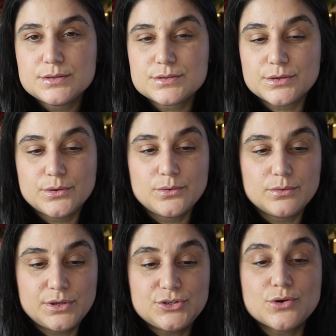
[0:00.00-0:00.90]

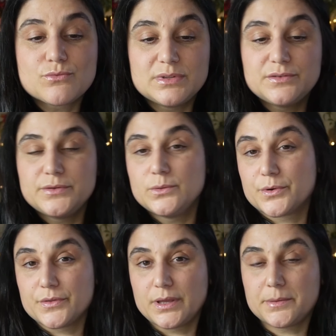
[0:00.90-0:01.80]
So you don't really feel
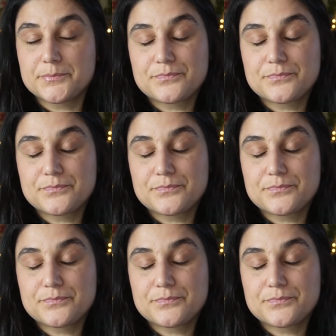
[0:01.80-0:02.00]
worthy.